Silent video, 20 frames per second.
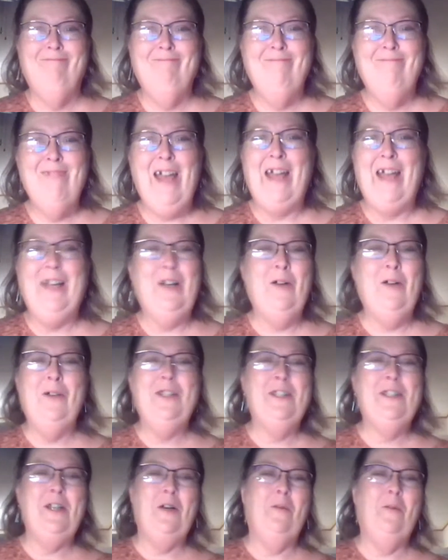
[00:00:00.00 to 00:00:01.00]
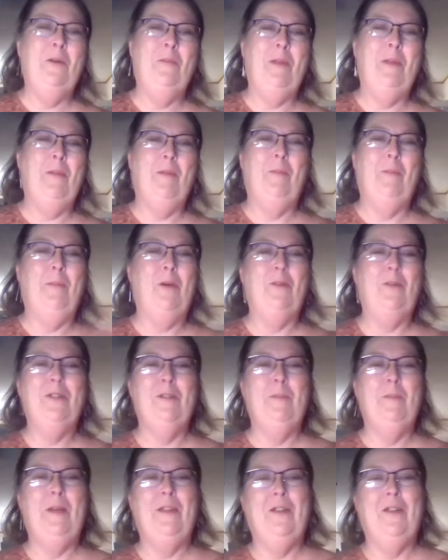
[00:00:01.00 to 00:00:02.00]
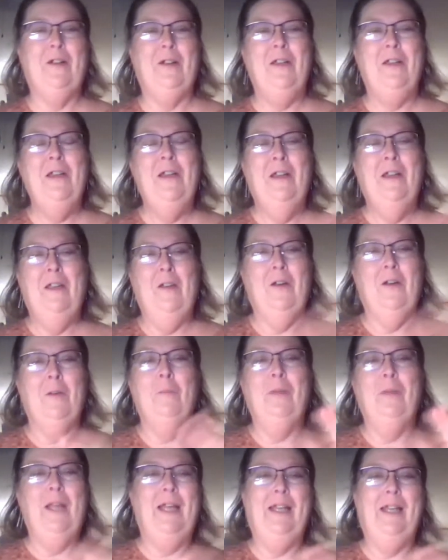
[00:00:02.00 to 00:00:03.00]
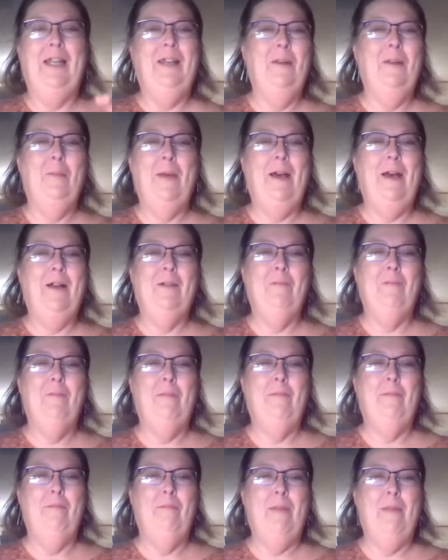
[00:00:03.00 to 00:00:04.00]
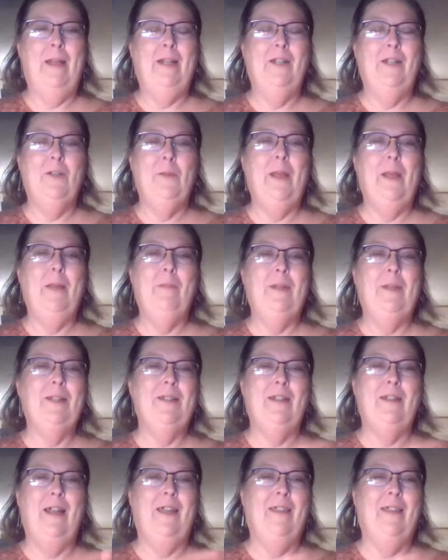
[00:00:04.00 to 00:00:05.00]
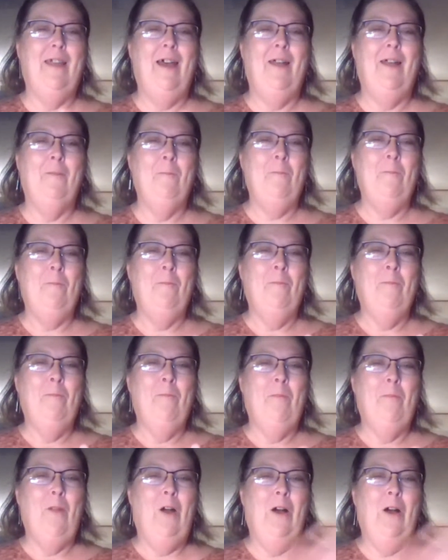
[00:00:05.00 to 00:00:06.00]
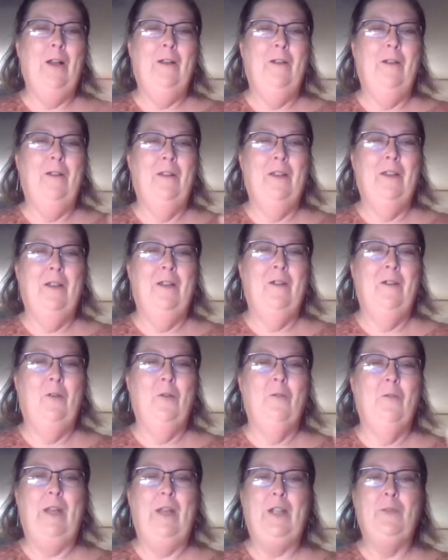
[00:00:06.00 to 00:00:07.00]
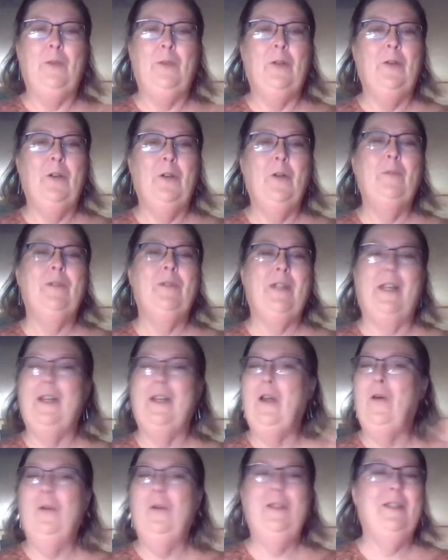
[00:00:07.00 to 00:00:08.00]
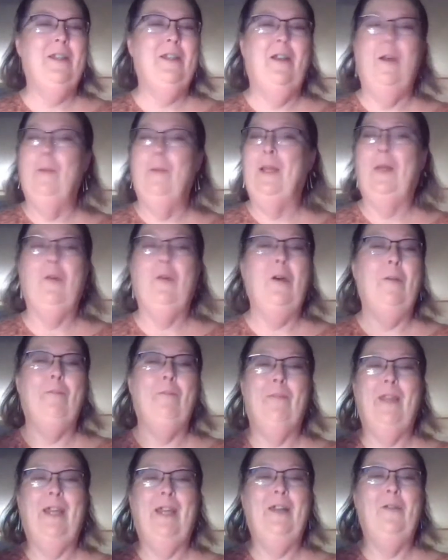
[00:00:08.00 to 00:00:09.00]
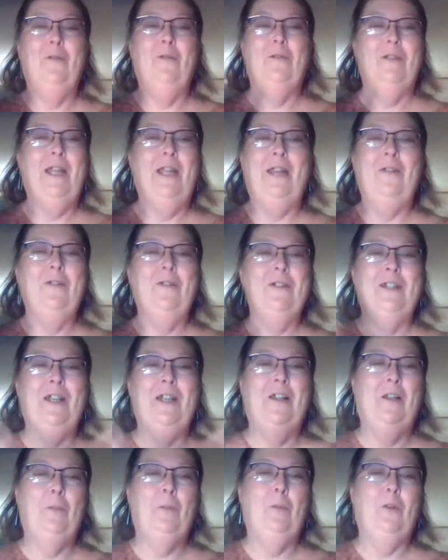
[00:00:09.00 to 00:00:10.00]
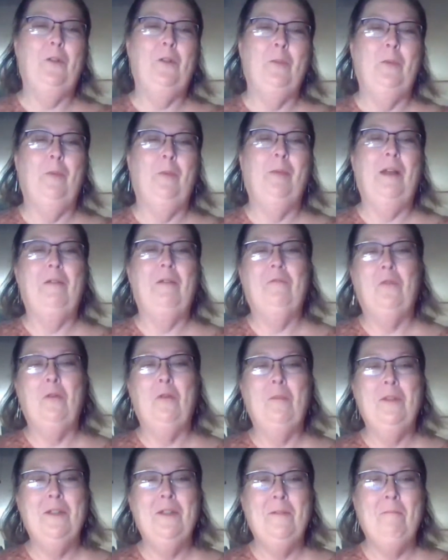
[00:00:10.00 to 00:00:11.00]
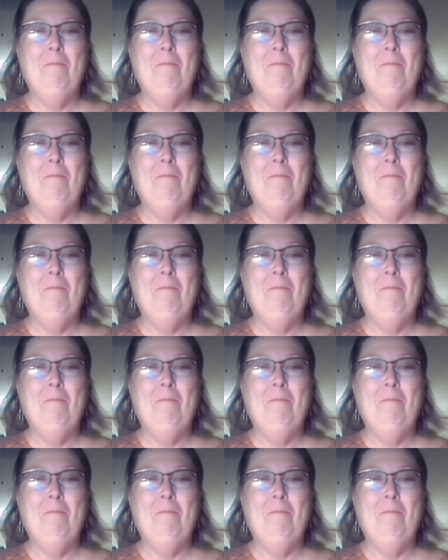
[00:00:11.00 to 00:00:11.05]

I can always tell when people post about their, complaining about managed payments like that on the Facebook groups. I can always tell. I'm like, well, they don't sell on multiple platforms,